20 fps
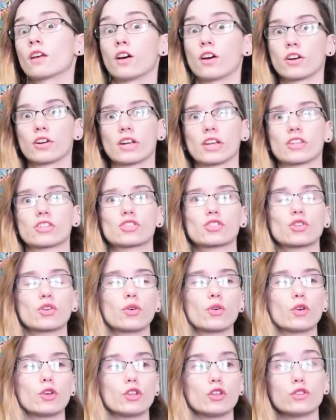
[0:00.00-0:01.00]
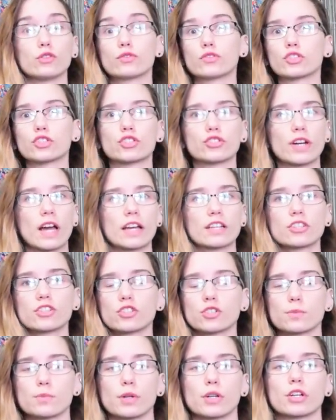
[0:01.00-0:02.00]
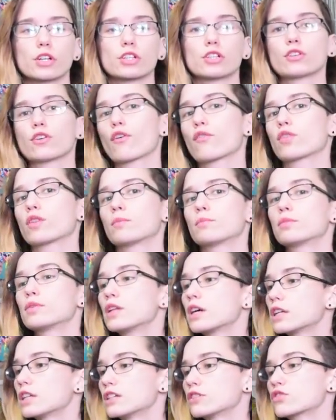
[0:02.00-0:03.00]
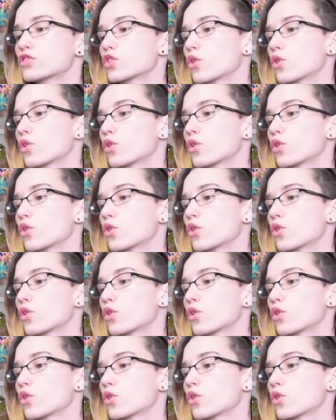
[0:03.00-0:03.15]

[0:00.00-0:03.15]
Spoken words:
Alright, so you've distracted your bird, you've given them plenty of